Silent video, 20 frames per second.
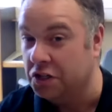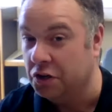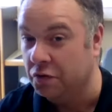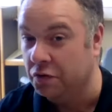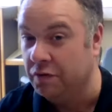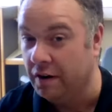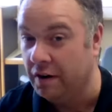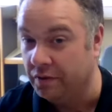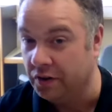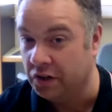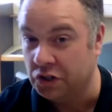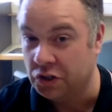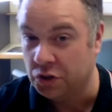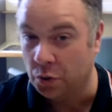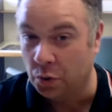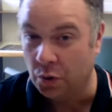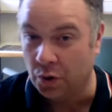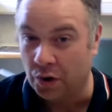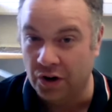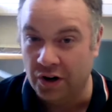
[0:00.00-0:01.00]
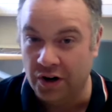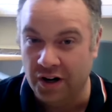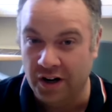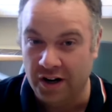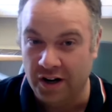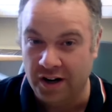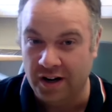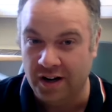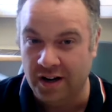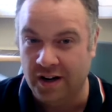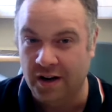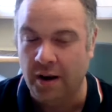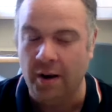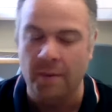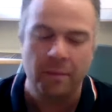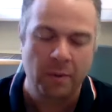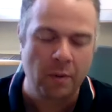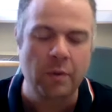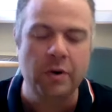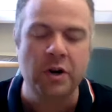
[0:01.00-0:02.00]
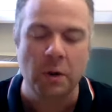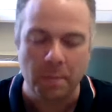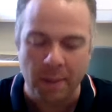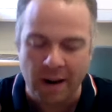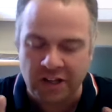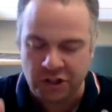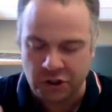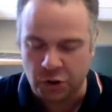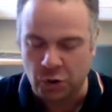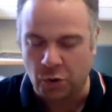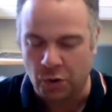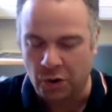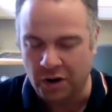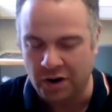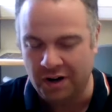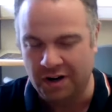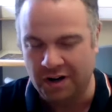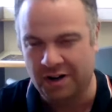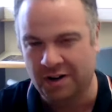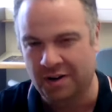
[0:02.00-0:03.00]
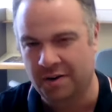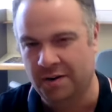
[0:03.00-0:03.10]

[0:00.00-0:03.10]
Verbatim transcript: is your favorite score. Uh, okay. What your best score?